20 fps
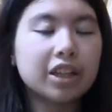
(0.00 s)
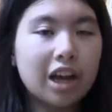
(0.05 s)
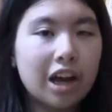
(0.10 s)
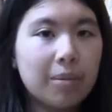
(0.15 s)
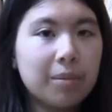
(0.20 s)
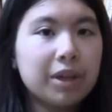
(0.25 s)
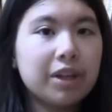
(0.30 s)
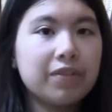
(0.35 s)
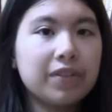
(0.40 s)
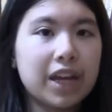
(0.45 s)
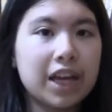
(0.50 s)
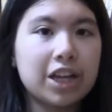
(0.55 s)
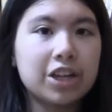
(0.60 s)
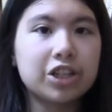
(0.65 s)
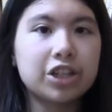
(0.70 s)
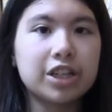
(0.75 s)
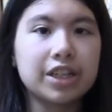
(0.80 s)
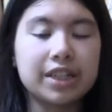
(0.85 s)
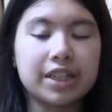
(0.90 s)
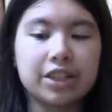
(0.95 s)
Coming of
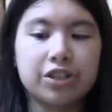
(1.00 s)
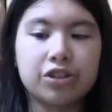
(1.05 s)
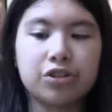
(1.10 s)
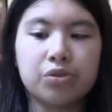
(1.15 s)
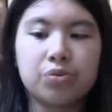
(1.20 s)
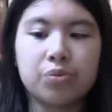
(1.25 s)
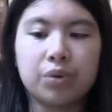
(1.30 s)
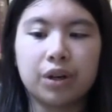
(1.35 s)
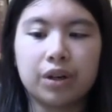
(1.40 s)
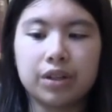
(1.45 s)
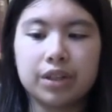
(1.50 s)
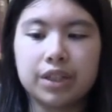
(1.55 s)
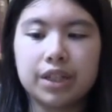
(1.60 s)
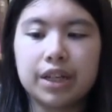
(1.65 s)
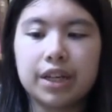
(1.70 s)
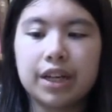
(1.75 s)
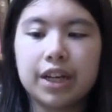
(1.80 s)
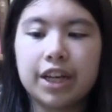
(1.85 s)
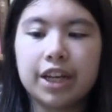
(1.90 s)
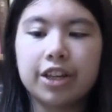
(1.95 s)
age in a digital world,
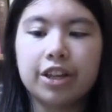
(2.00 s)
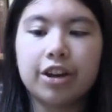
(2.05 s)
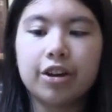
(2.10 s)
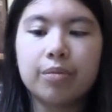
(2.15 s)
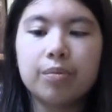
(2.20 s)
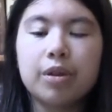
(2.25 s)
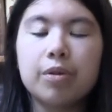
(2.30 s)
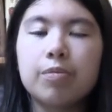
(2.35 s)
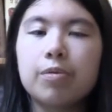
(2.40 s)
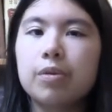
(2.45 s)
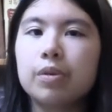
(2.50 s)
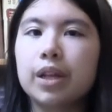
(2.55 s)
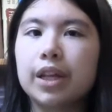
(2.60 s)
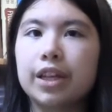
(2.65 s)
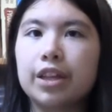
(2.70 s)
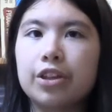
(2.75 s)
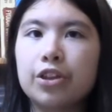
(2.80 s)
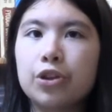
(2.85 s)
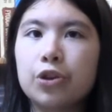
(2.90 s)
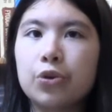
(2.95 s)
young people
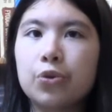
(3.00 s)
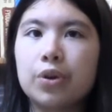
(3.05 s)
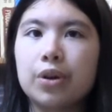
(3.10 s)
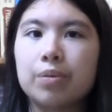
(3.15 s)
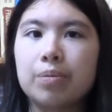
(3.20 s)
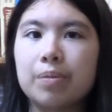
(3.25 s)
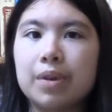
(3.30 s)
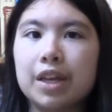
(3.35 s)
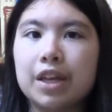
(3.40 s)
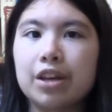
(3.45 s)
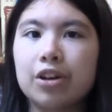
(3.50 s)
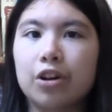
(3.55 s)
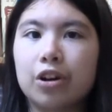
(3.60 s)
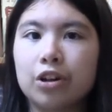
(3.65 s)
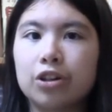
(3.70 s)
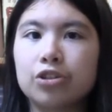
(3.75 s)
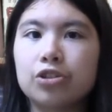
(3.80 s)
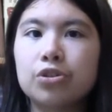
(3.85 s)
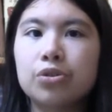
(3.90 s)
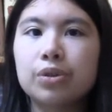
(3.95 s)
like you and me
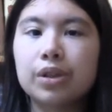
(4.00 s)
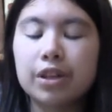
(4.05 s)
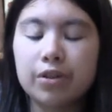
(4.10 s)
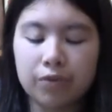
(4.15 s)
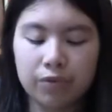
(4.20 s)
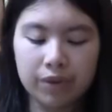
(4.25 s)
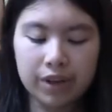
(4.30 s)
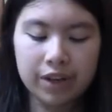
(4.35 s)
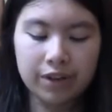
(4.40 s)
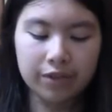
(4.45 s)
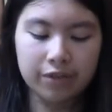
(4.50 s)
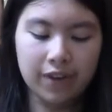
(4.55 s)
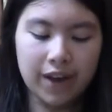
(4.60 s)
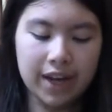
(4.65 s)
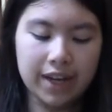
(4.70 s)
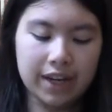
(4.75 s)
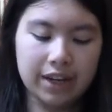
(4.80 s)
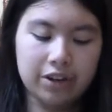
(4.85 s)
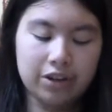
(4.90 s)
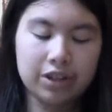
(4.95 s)
are truly
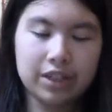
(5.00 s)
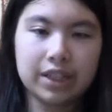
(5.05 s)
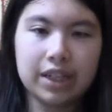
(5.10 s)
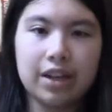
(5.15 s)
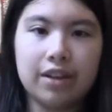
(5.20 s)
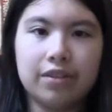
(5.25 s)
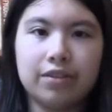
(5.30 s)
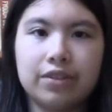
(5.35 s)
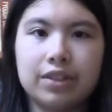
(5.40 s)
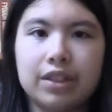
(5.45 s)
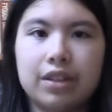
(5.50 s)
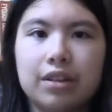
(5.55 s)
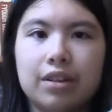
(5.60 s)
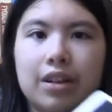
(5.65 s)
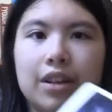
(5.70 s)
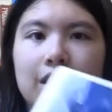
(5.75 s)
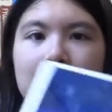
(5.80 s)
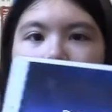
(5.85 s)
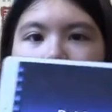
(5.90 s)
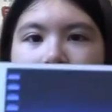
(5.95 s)
redefining ourselves.
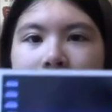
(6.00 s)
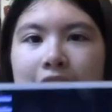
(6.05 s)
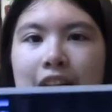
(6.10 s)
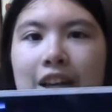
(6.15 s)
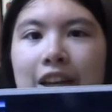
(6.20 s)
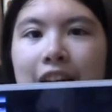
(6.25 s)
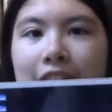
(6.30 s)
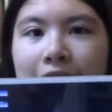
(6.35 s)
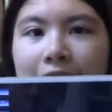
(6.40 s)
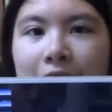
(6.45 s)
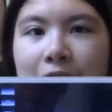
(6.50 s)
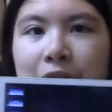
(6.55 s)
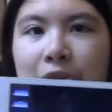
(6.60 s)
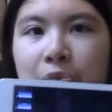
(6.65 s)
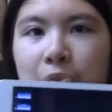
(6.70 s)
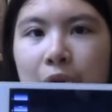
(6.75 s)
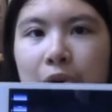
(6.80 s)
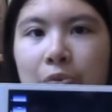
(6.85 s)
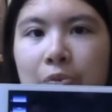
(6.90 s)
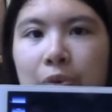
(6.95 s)
If there's
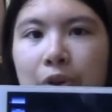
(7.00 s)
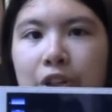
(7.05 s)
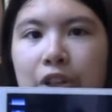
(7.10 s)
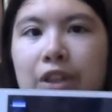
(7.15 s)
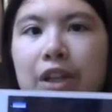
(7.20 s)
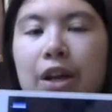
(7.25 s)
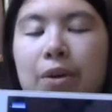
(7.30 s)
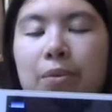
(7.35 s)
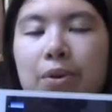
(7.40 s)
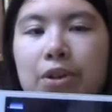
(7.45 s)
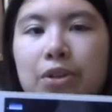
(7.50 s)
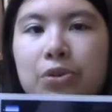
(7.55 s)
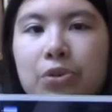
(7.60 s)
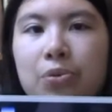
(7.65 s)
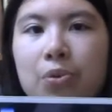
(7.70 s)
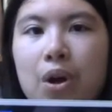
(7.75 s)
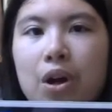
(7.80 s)
one word that I want you to